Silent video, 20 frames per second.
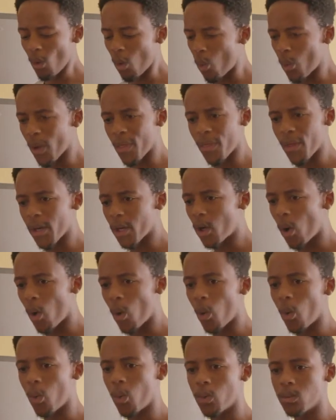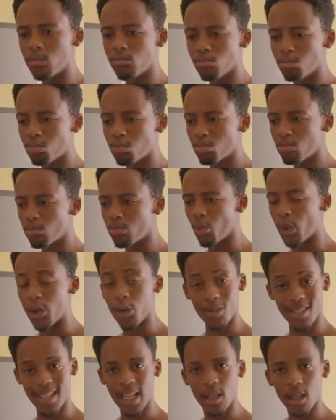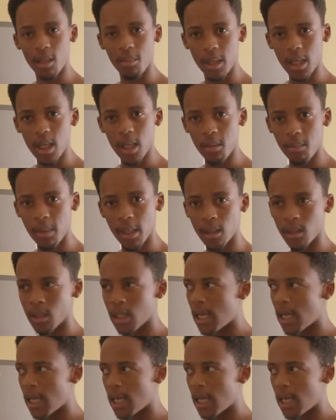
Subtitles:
when they go, when you send them email,